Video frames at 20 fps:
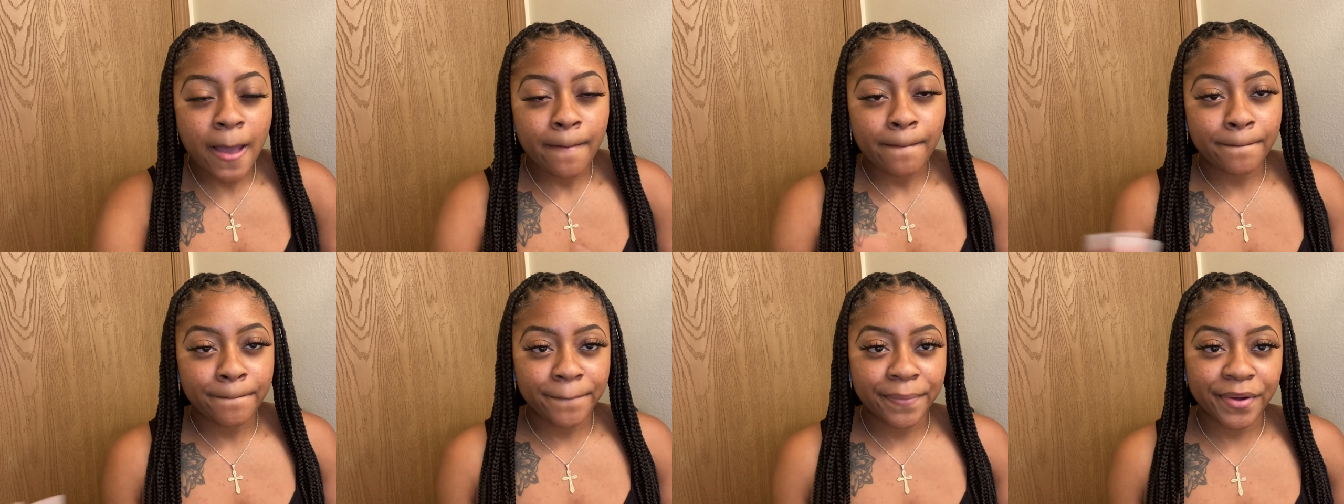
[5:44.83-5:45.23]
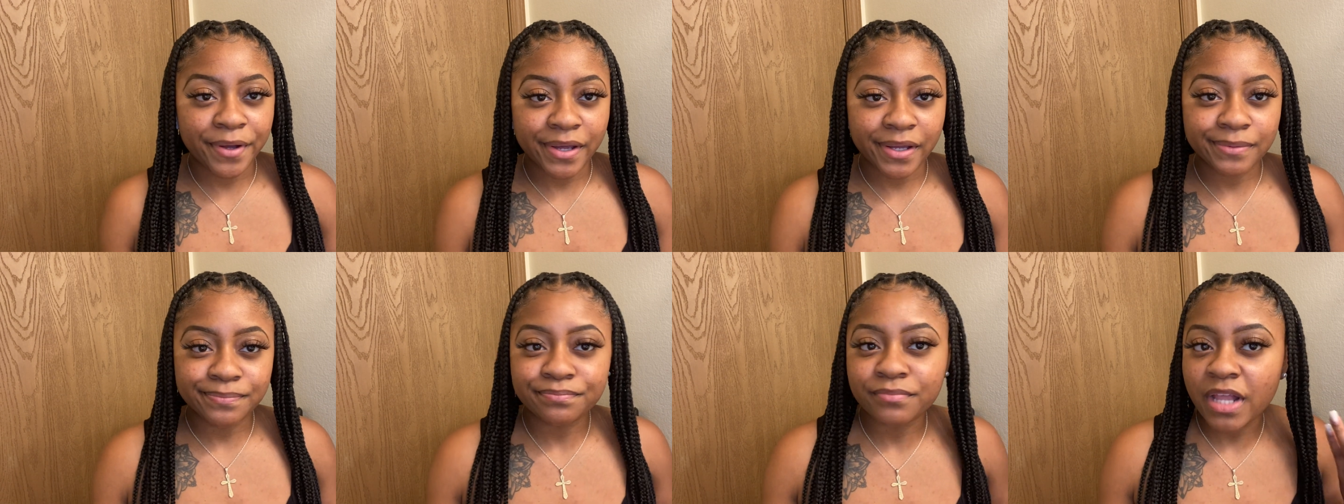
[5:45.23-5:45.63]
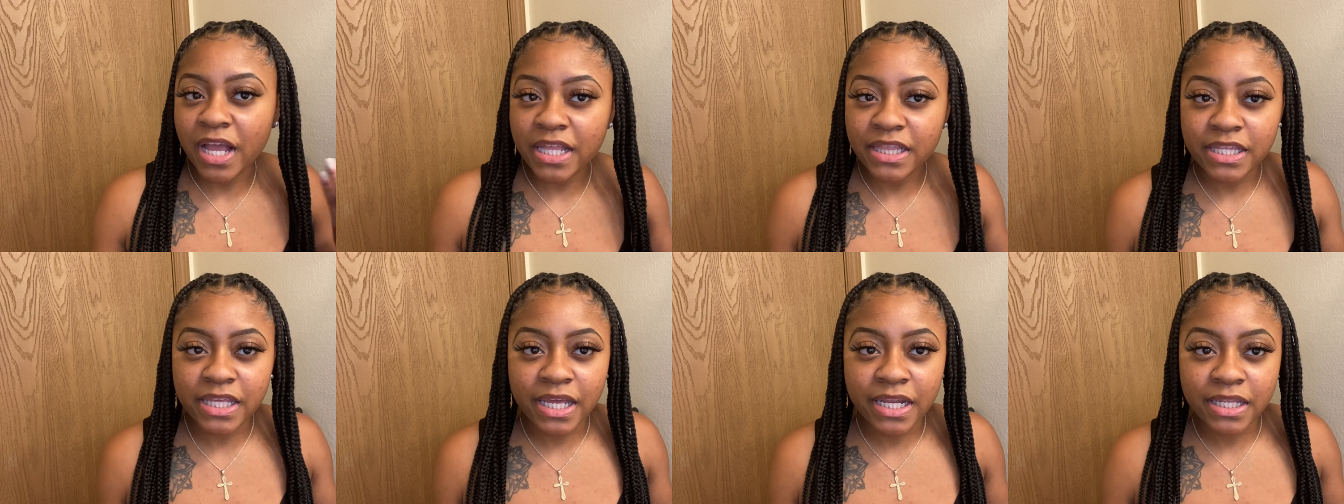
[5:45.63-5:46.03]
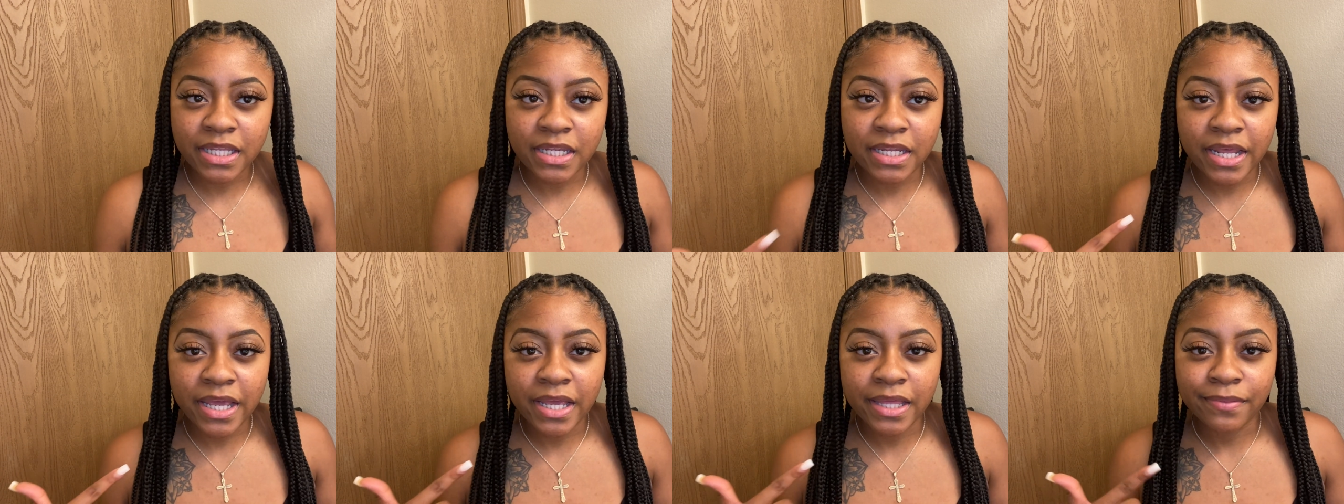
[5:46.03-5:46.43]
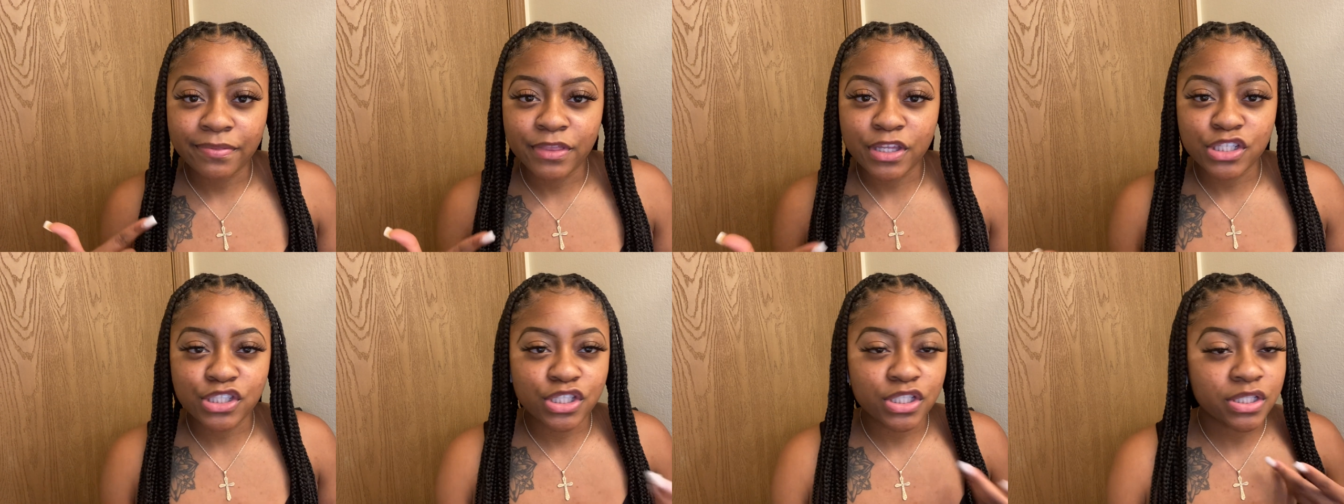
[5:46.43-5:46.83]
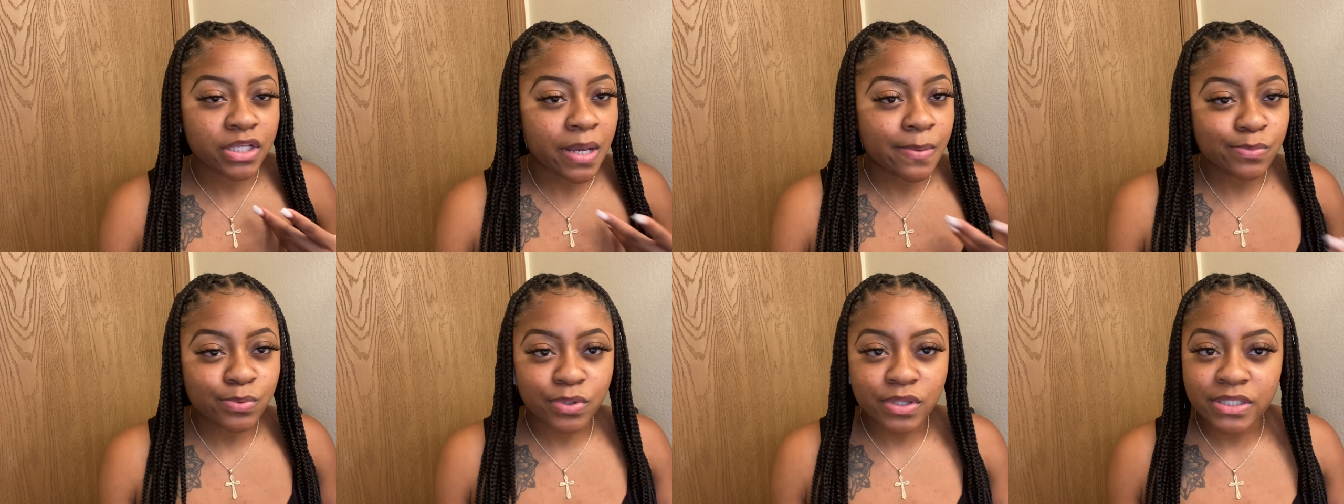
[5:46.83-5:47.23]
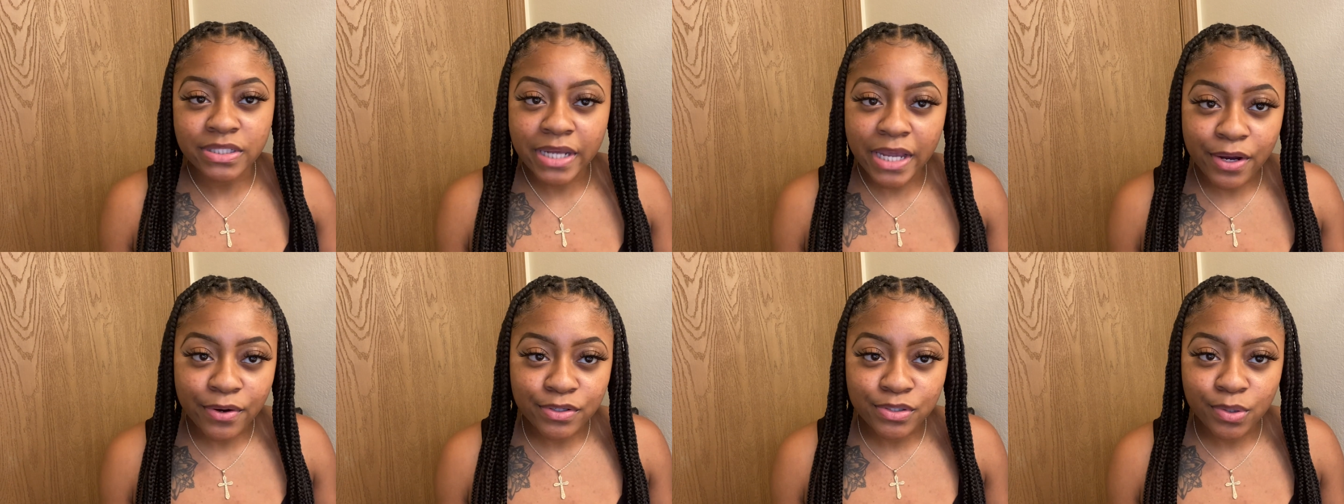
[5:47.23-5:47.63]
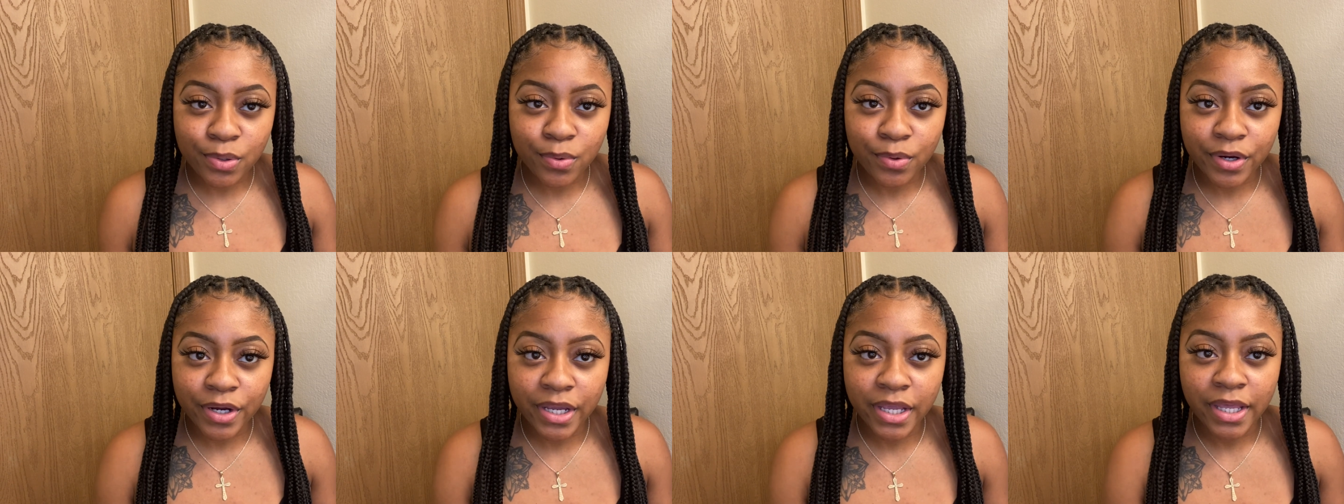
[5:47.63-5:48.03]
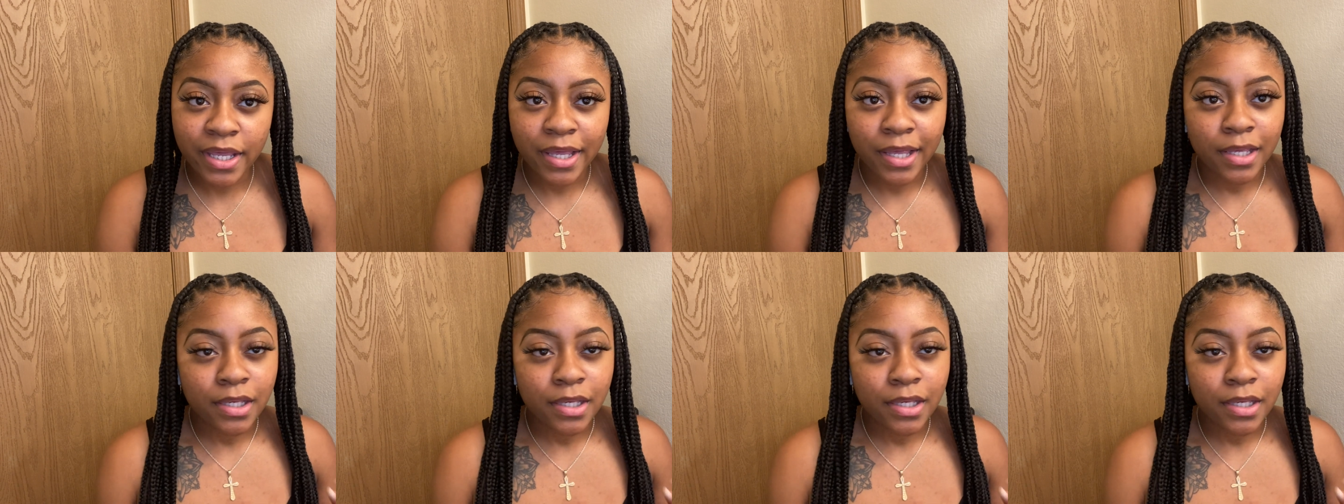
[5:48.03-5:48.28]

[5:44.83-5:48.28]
But at the end of the day, this just comes with the territory.